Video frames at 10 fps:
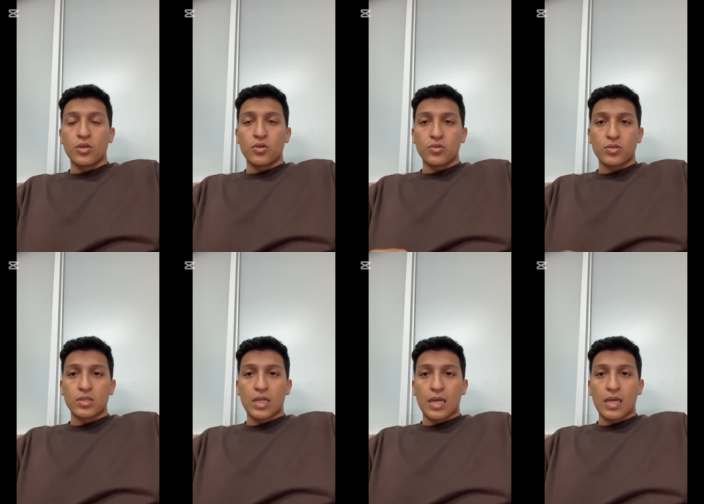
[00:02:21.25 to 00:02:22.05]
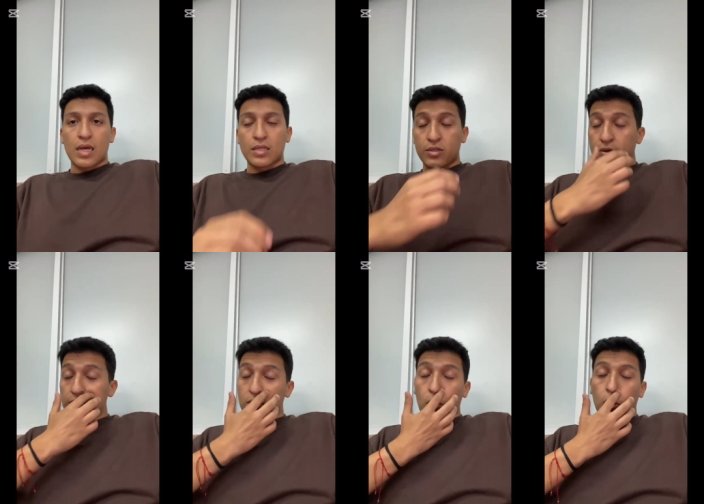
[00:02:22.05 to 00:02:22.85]
use the
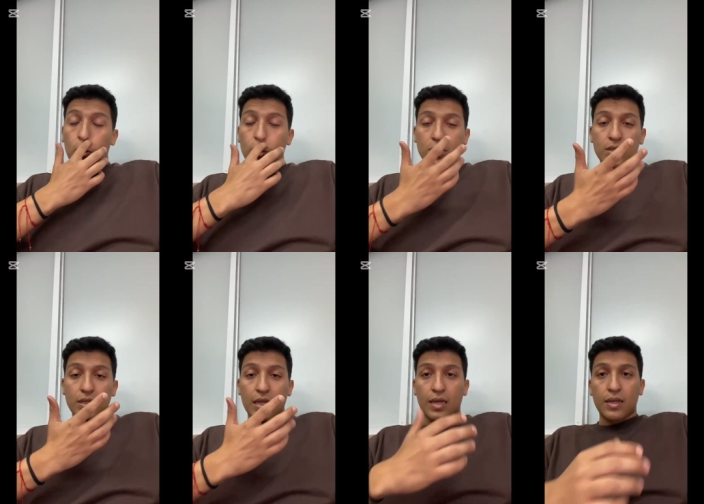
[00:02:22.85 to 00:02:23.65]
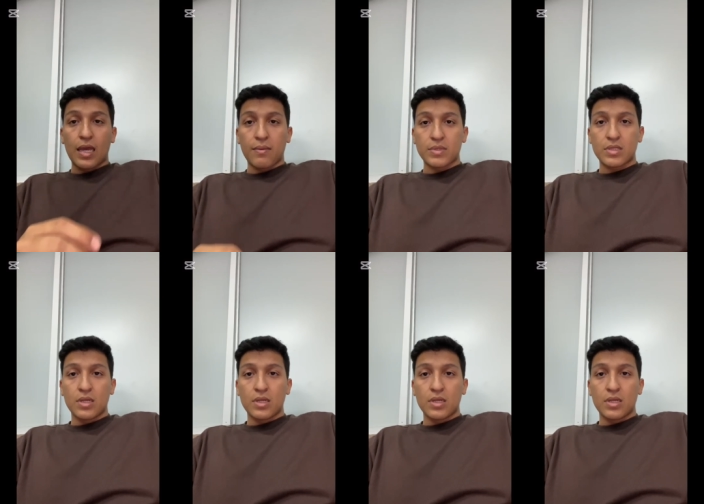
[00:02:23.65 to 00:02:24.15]
activities or the games.